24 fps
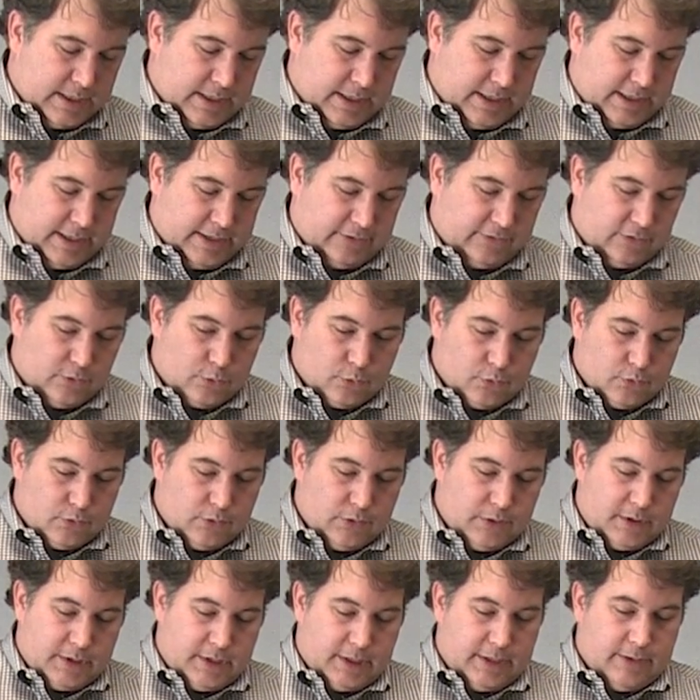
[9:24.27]
It's a
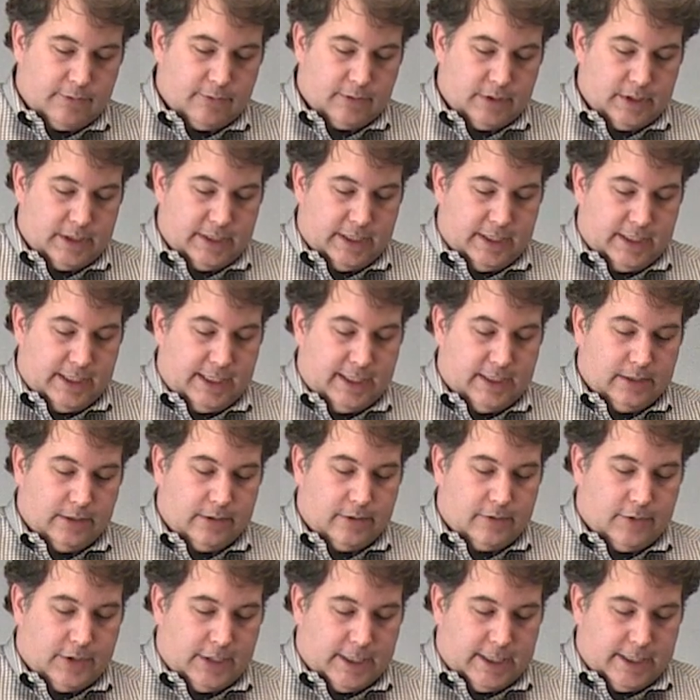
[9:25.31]
really, really neat
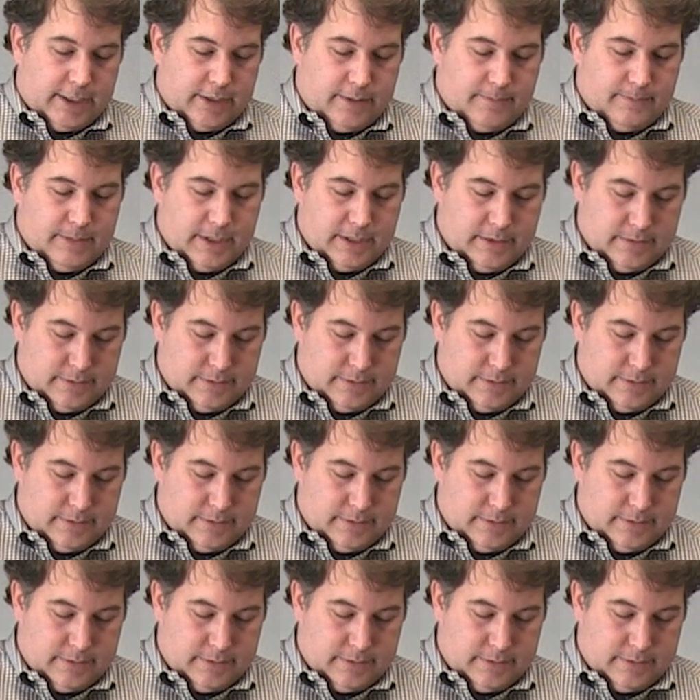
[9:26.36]
little item.